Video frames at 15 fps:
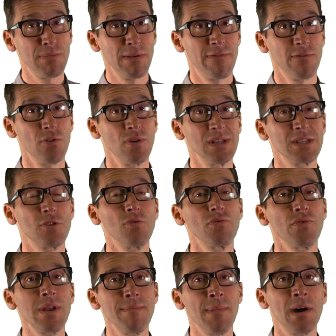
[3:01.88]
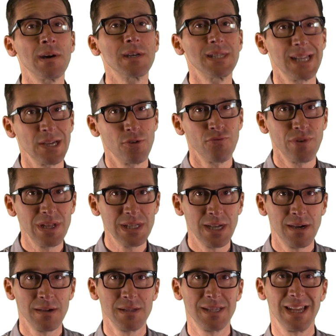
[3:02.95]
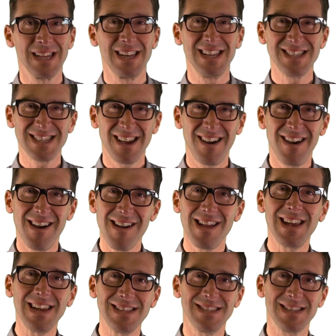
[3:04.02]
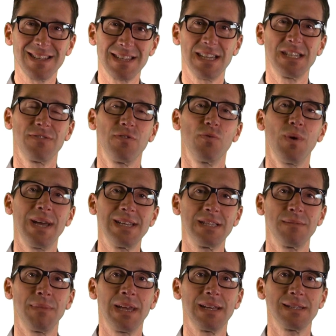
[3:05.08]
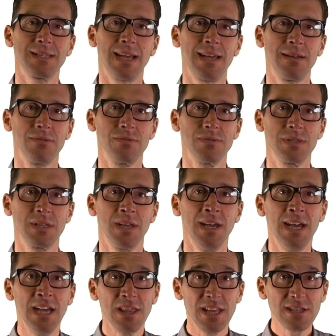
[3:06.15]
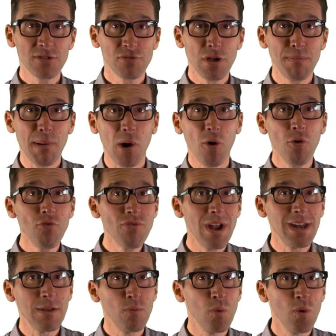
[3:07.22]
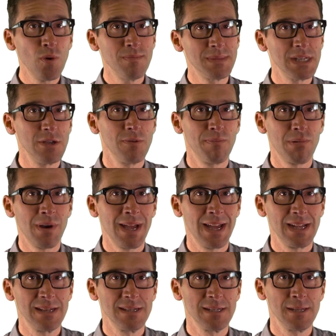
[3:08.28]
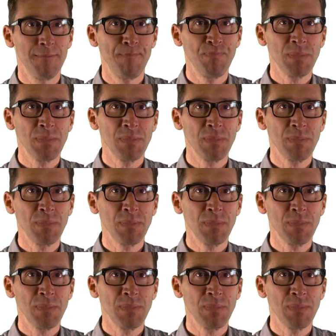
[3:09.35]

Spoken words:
you before is called remarketing or retargeting, and it's a highly successful way to make sales. This group are already warm to your brand.